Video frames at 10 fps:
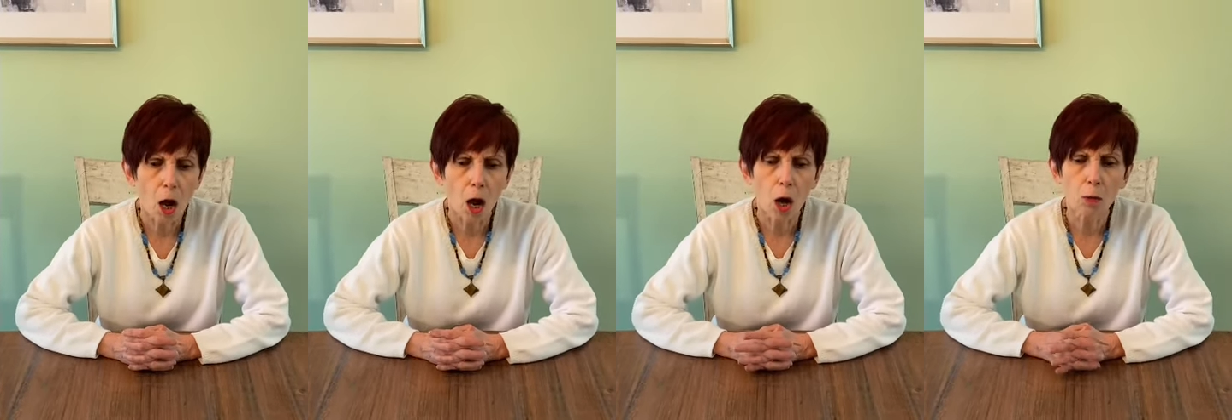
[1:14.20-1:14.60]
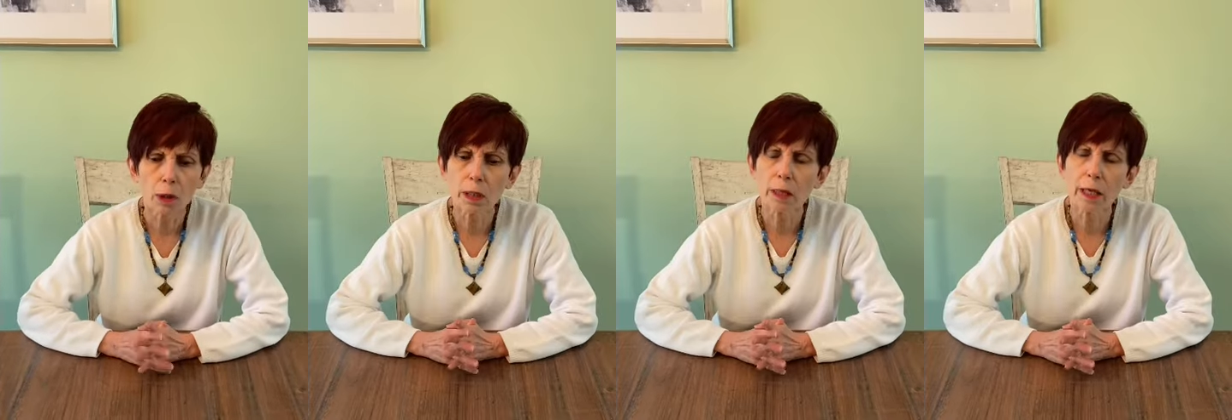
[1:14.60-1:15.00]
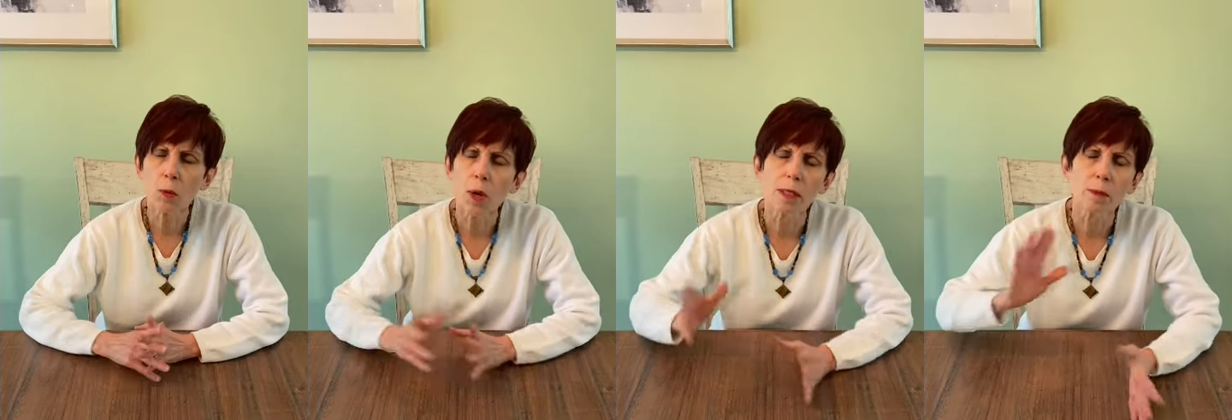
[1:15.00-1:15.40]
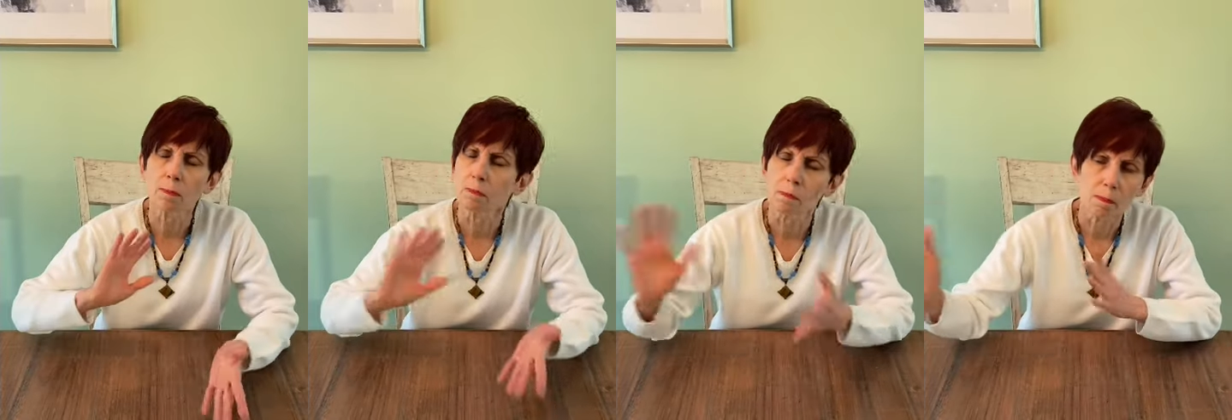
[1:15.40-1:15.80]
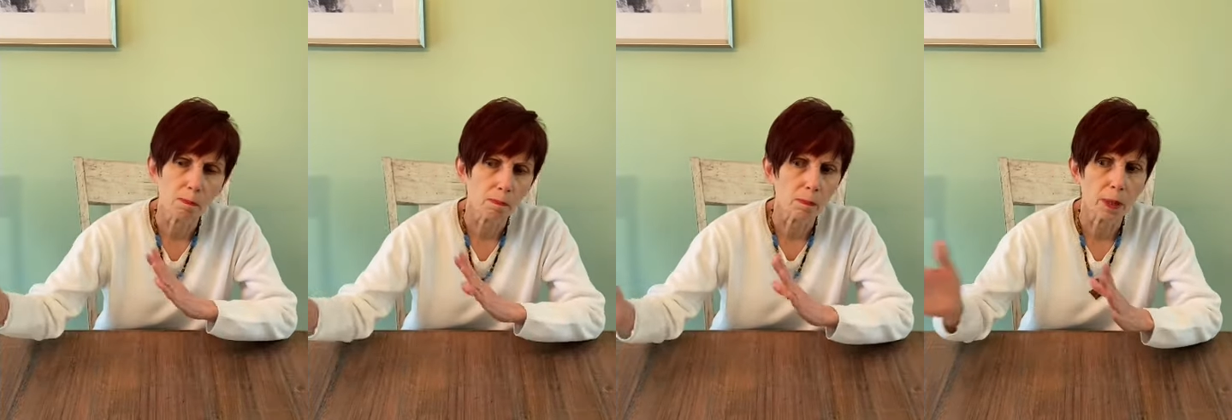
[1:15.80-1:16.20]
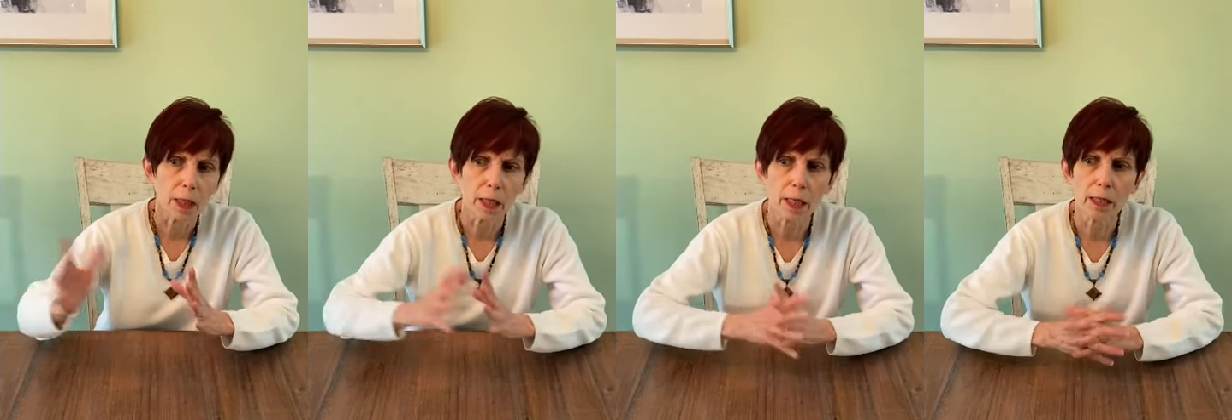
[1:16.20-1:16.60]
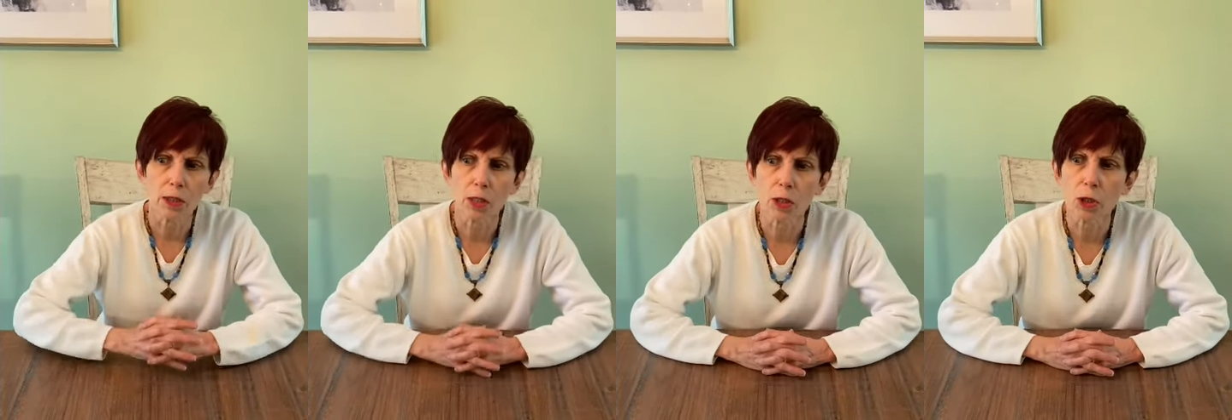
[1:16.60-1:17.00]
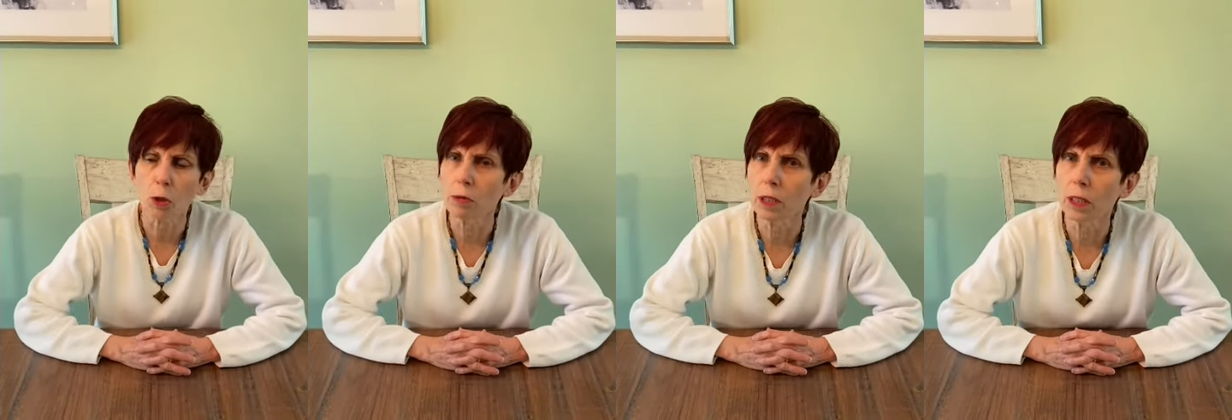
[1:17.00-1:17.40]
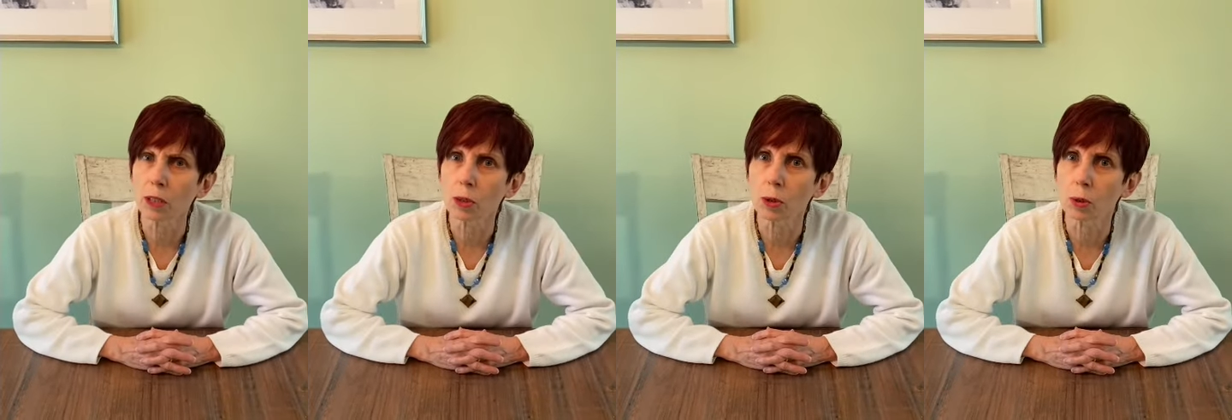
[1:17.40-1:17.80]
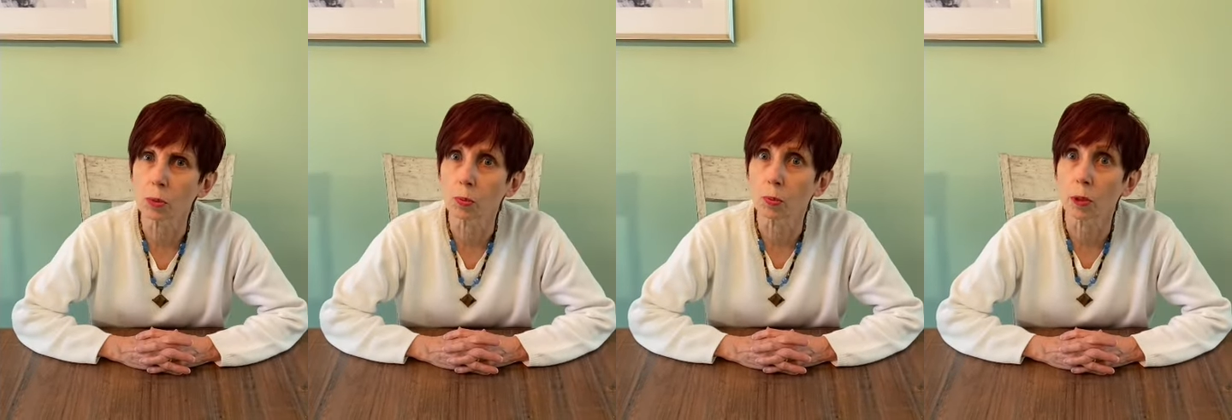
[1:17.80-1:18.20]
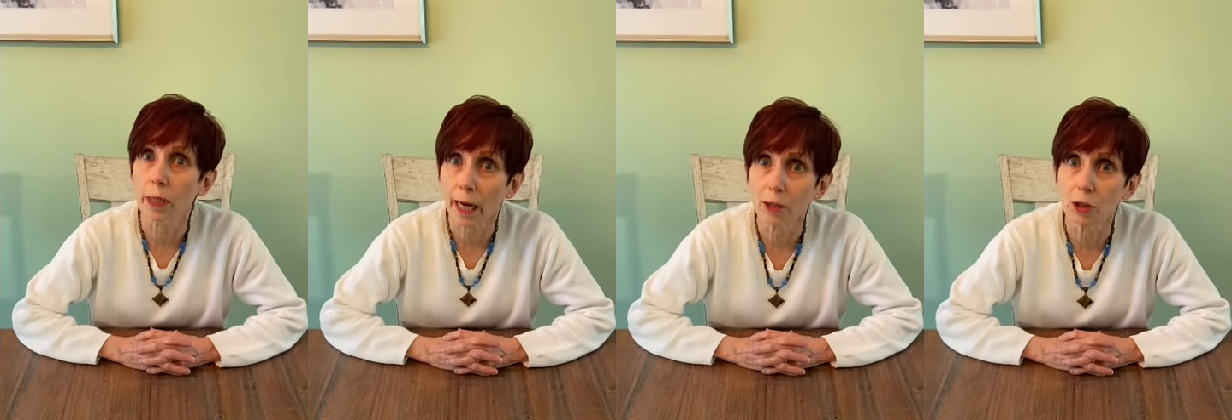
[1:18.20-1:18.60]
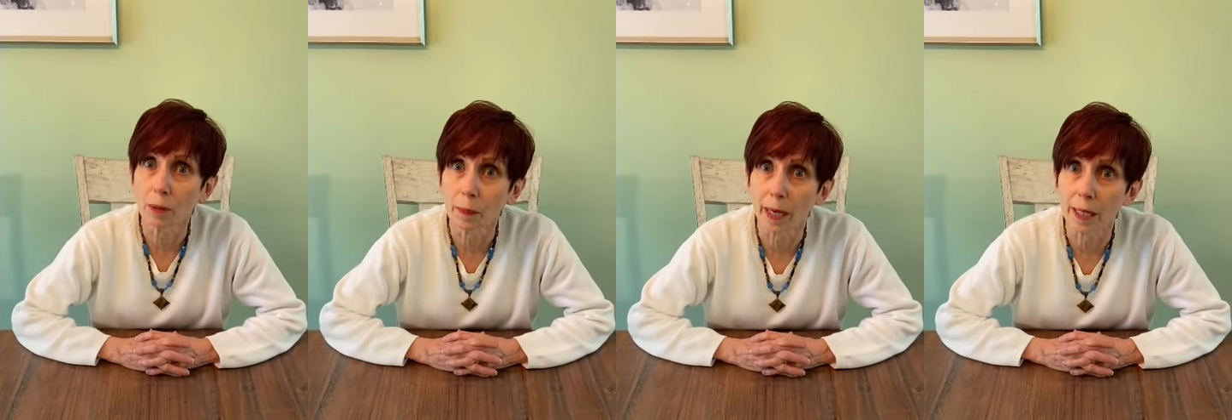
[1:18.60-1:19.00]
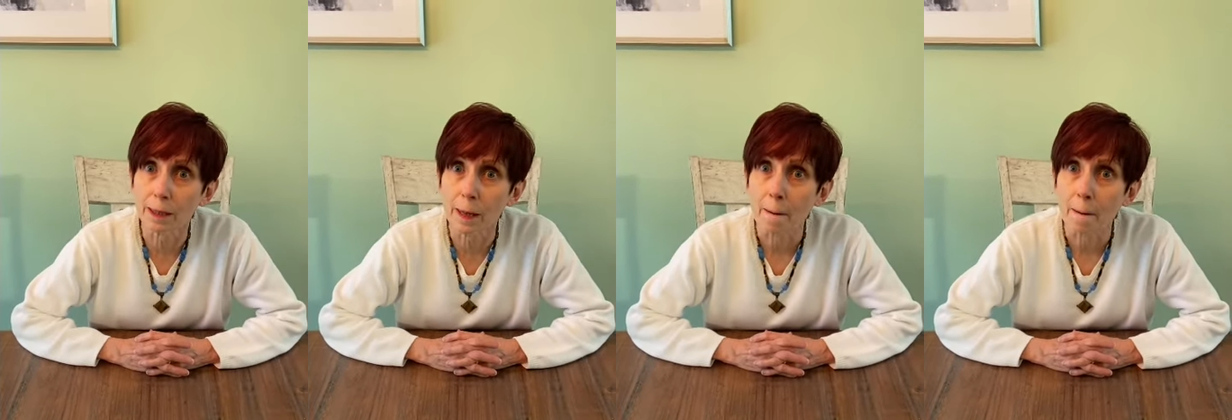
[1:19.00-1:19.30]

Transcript: Only the thing was, his associates were catching bears,